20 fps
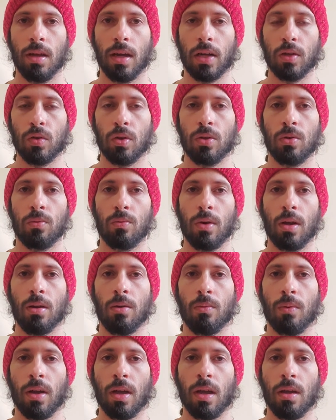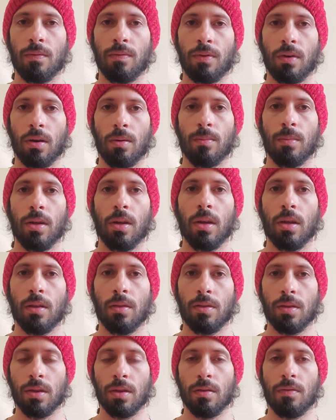I tried to run away from
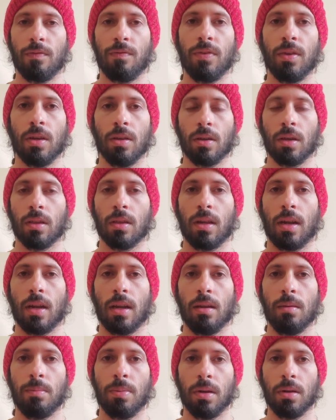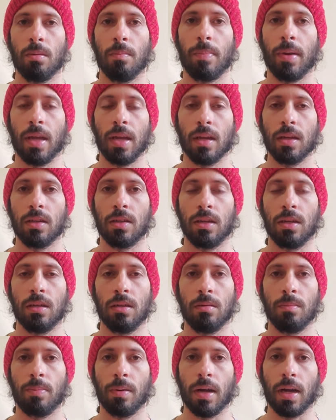the feeling that I had been
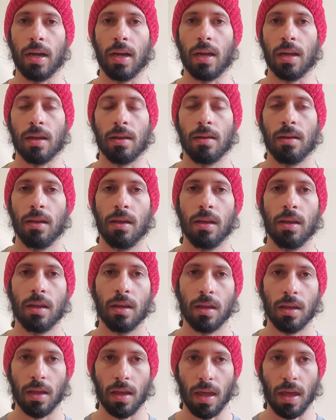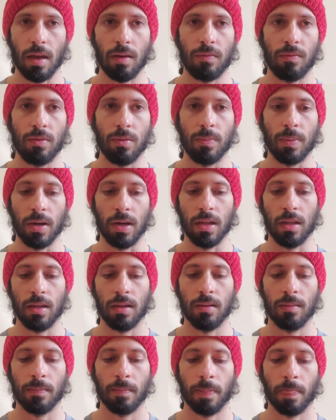abandoned by
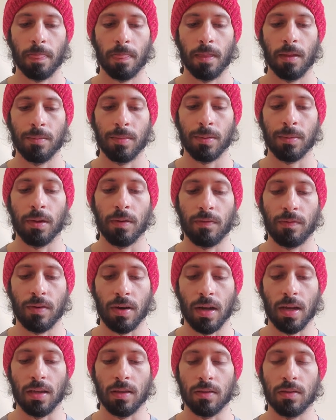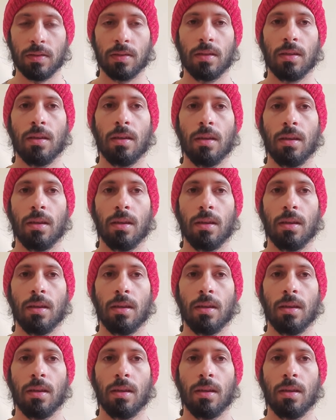everybody, by my friends,